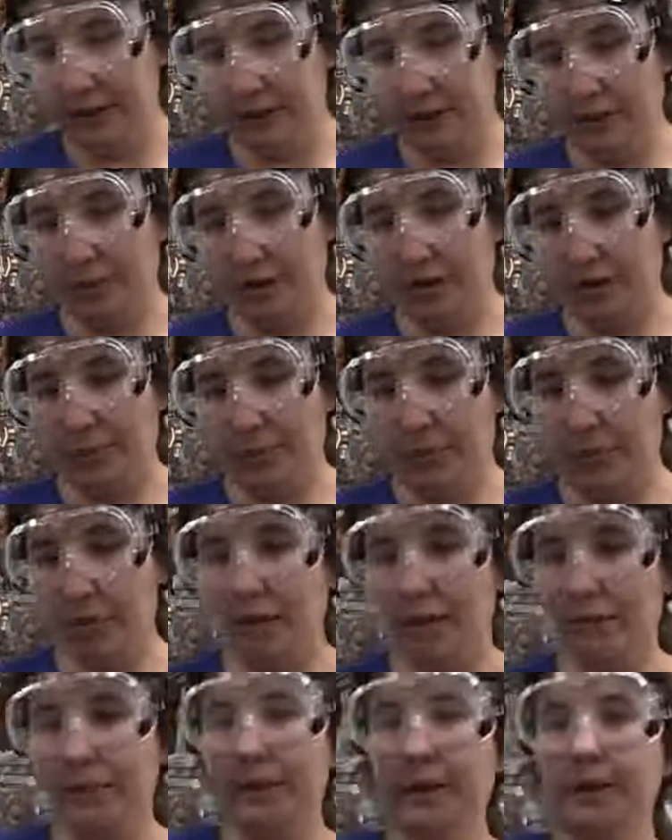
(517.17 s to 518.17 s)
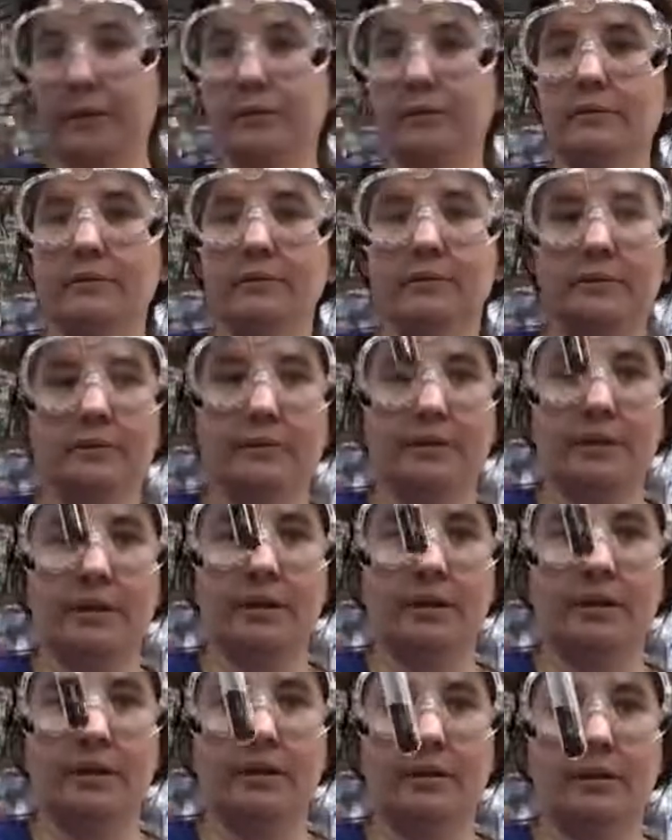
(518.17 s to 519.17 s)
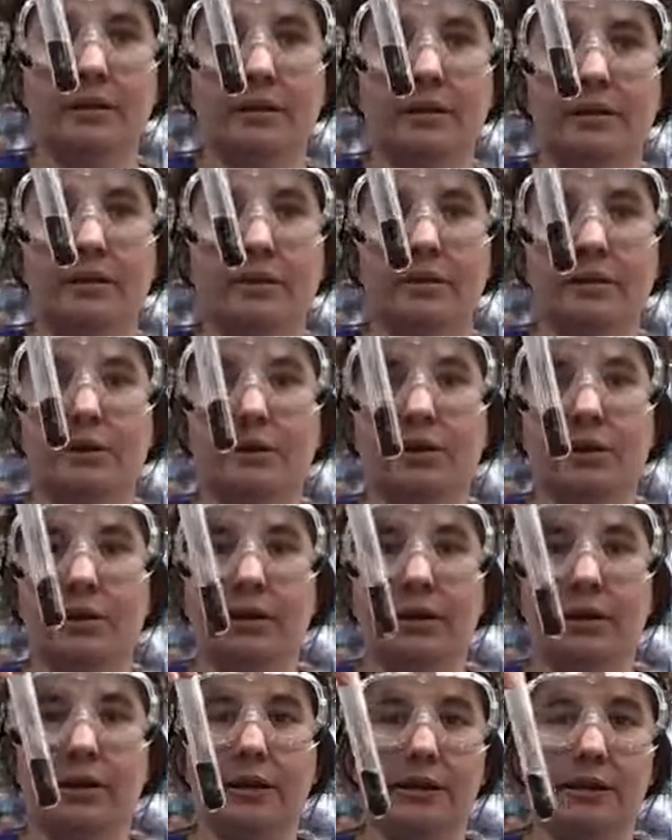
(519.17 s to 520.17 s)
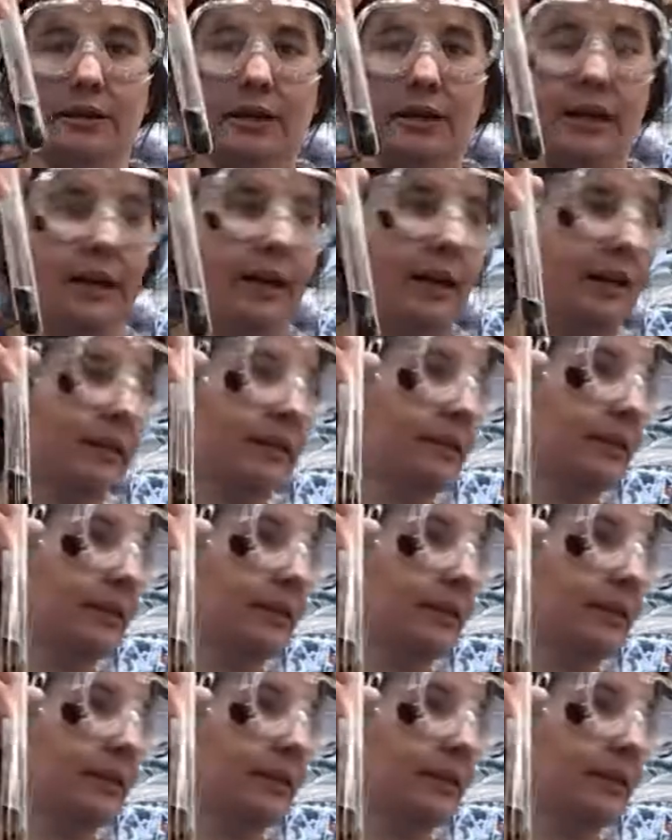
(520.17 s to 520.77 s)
our copper carbonate. Started as a nice